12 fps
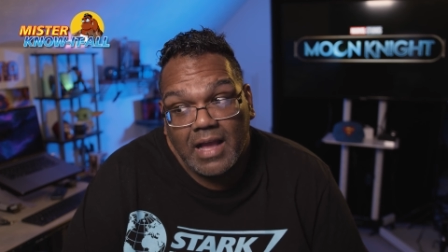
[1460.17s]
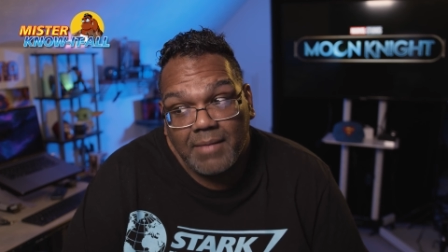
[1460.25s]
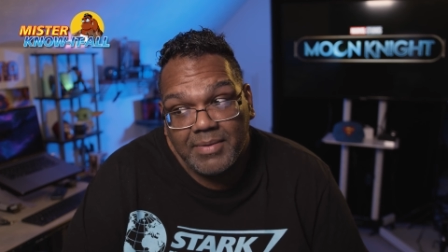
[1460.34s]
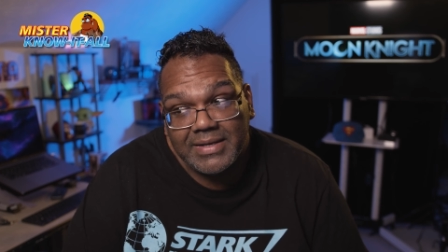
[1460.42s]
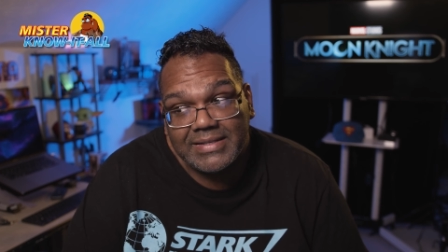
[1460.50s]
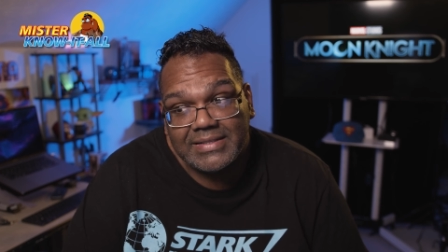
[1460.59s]
I'm
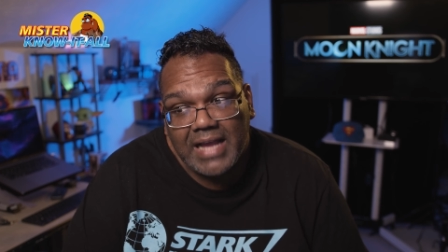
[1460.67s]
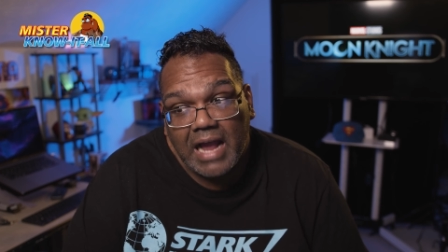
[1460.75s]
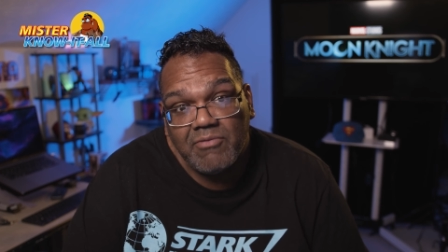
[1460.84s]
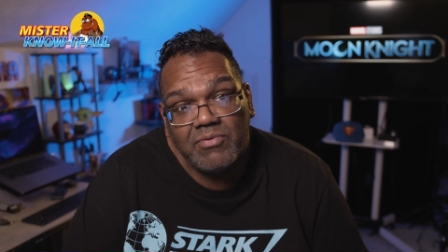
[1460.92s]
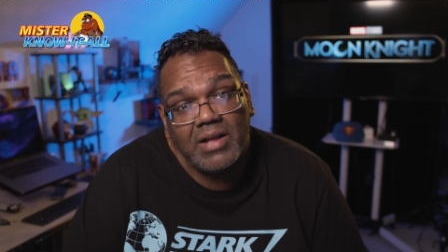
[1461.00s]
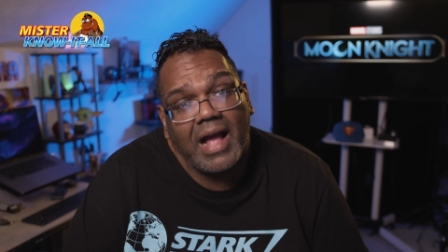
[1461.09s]
going to say
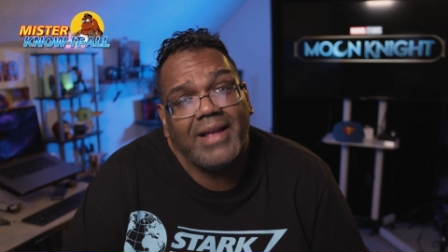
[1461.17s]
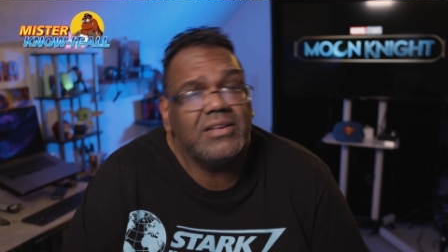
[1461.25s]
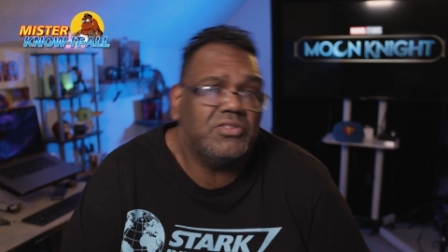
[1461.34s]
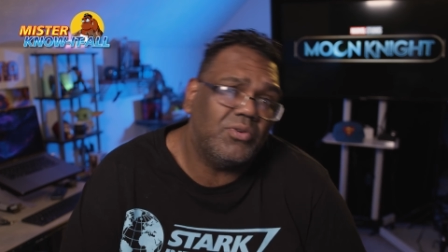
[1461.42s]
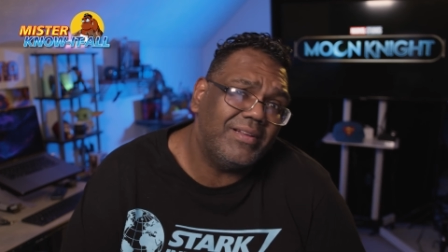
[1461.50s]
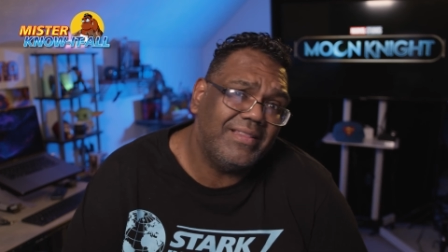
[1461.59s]
I
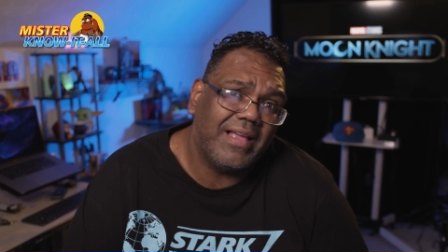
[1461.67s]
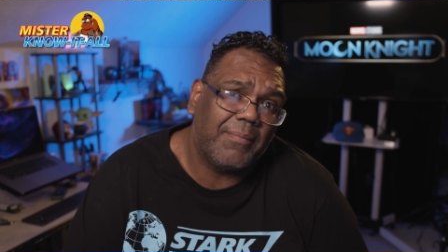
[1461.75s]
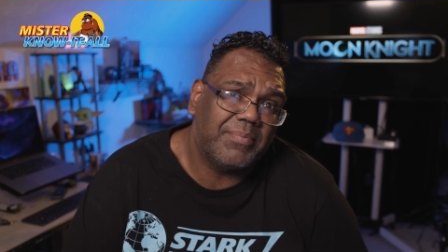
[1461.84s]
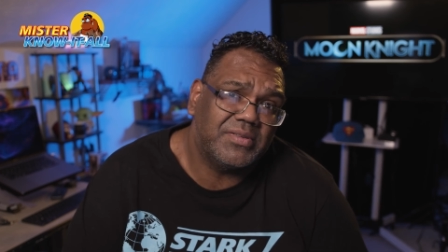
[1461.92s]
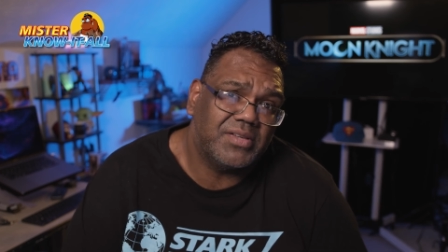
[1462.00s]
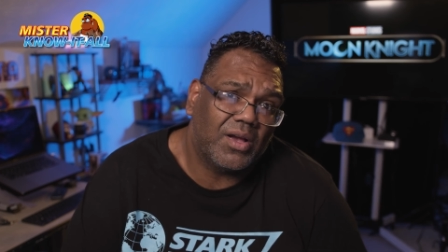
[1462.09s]
enjoyed the
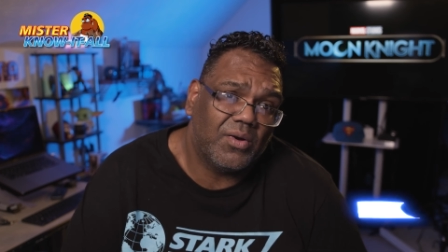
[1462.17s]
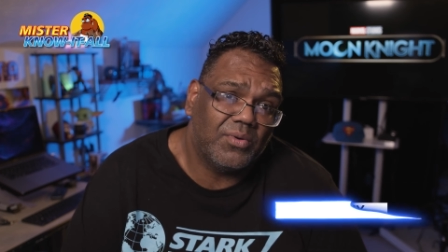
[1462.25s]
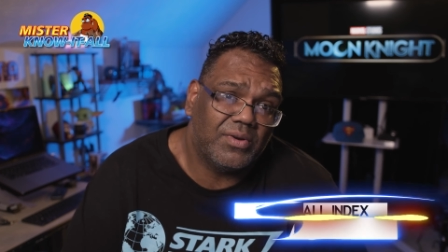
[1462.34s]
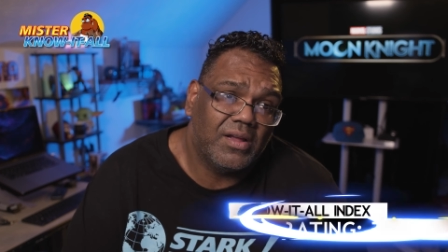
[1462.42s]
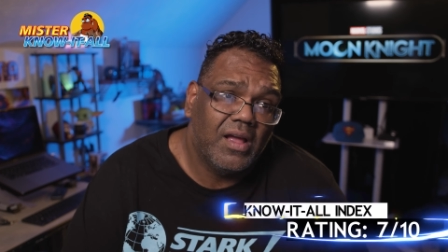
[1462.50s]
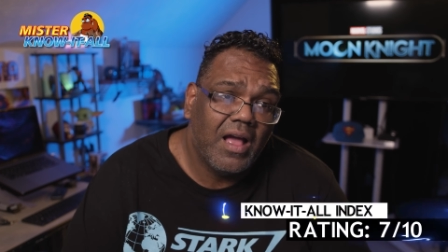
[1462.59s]

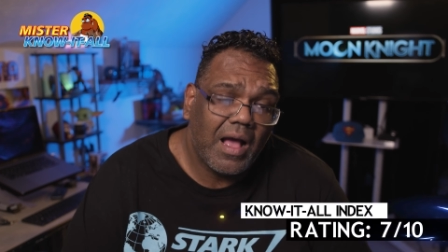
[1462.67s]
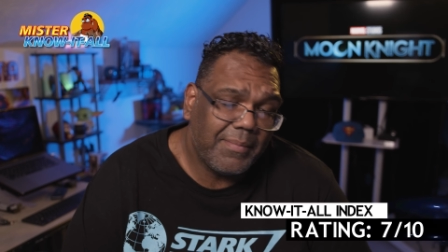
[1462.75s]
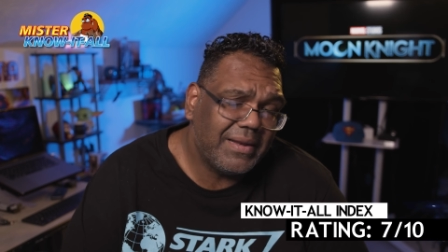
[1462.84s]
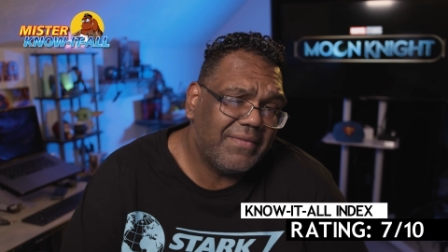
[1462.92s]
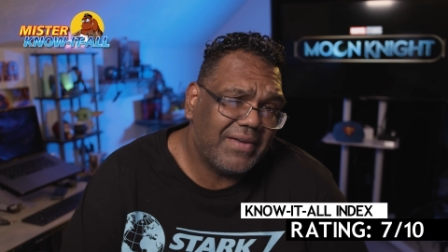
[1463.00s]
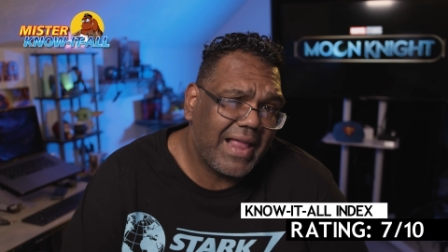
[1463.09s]
episode. I'm
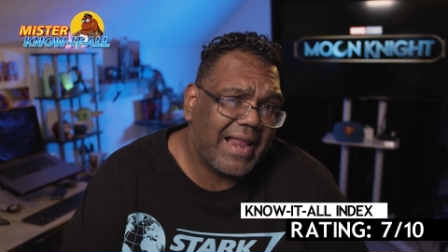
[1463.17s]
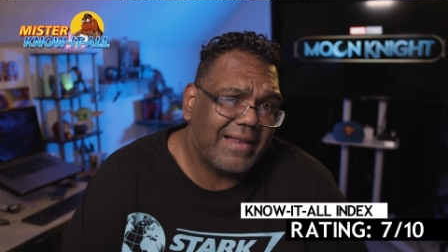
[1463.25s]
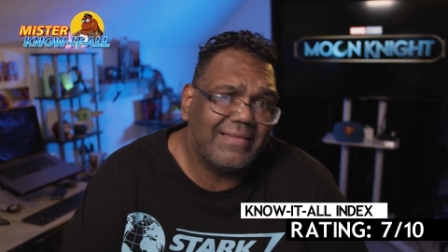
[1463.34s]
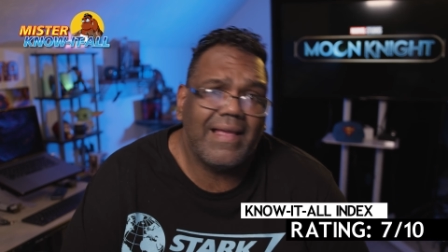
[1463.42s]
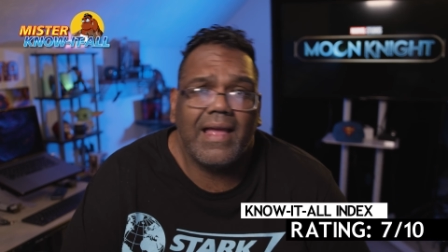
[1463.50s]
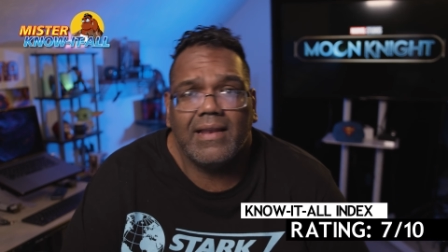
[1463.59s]
going to give it an 8 out
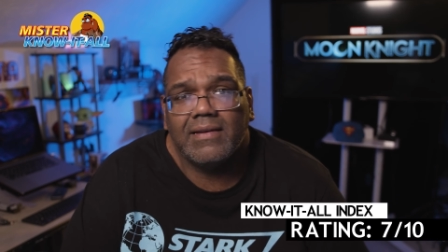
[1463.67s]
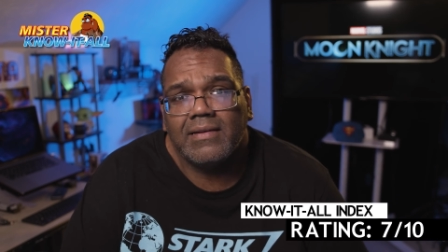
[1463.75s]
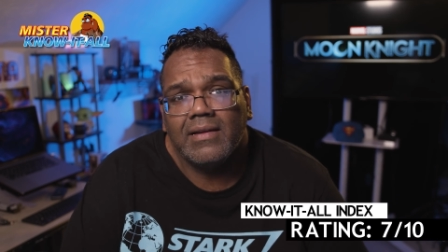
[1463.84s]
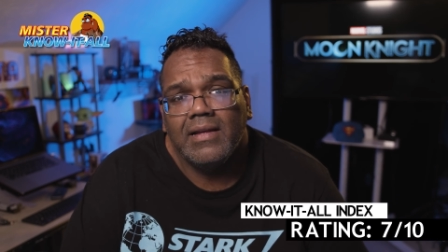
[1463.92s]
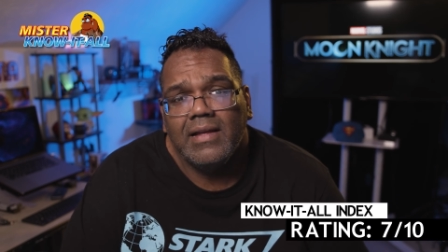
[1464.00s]
of 10.